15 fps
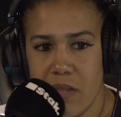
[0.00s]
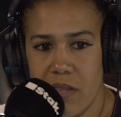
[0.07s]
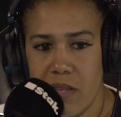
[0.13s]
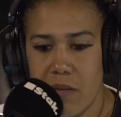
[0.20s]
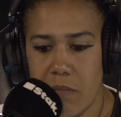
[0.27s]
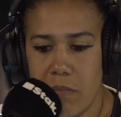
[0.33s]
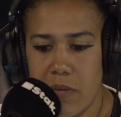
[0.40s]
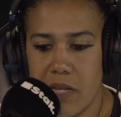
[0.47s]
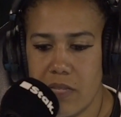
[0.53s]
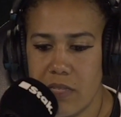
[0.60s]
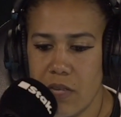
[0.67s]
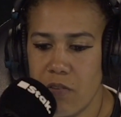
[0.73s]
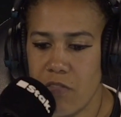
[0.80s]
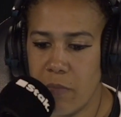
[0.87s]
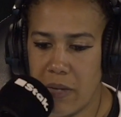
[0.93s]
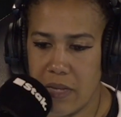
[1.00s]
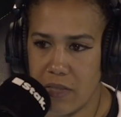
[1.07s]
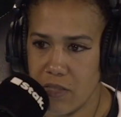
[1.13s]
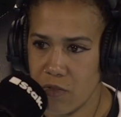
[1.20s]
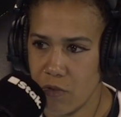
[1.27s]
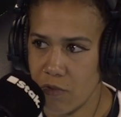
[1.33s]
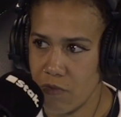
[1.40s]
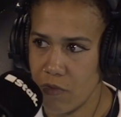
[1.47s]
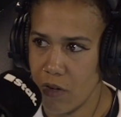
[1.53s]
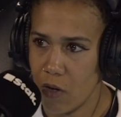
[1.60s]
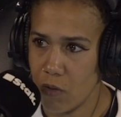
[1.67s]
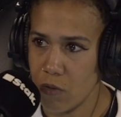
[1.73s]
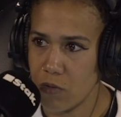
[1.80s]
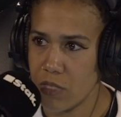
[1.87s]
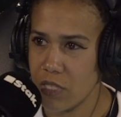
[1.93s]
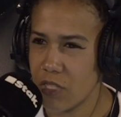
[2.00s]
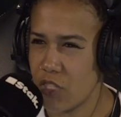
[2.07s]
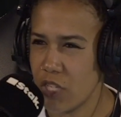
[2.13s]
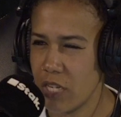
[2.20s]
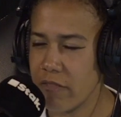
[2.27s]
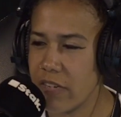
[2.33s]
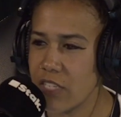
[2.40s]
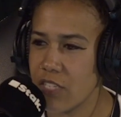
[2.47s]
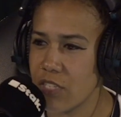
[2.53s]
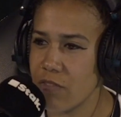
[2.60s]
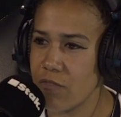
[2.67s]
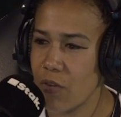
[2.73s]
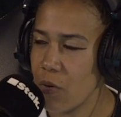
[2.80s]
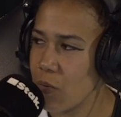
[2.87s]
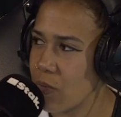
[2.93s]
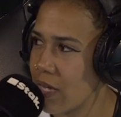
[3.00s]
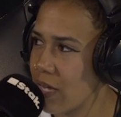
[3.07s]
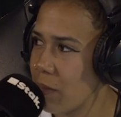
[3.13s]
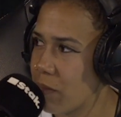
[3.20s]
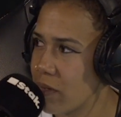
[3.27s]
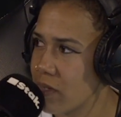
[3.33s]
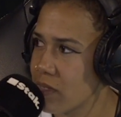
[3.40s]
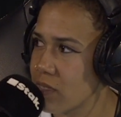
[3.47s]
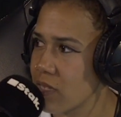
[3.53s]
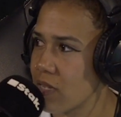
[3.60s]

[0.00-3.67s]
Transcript: I think me and Sophie being the sort of older generation of goalkeepers,